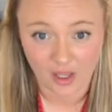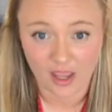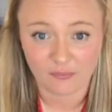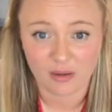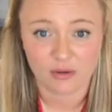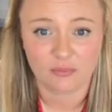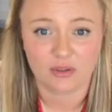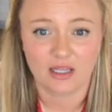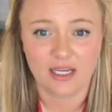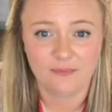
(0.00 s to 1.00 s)
I have my
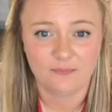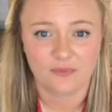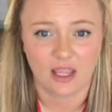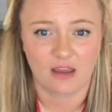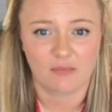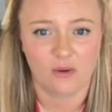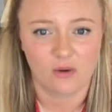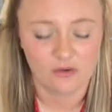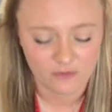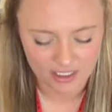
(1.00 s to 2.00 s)
purple line, I have my
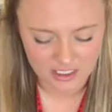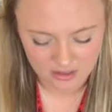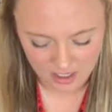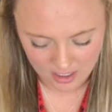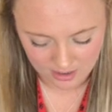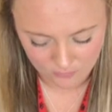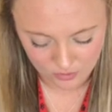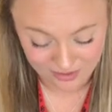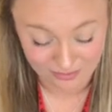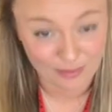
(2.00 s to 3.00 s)
wall ready, and I'm
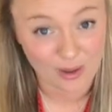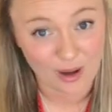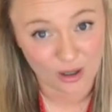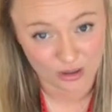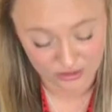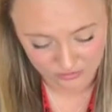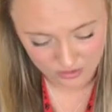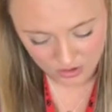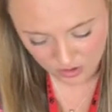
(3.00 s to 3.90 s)
going to lay my hot glue.